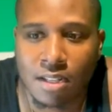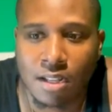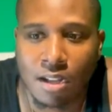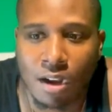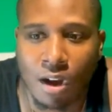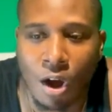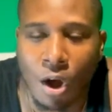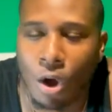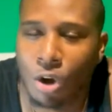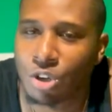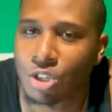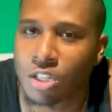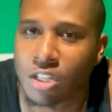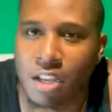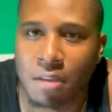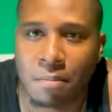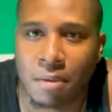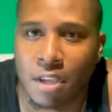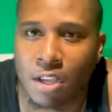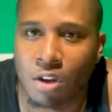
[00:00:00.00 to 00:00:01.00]
all the
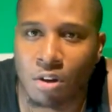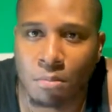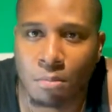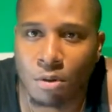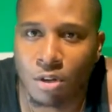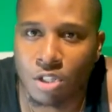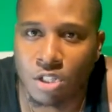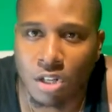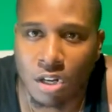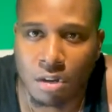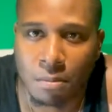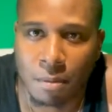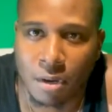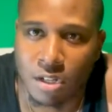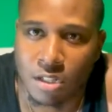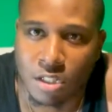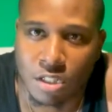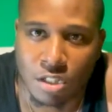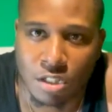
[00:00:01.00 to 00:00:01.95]
NBA Youngboys talk about is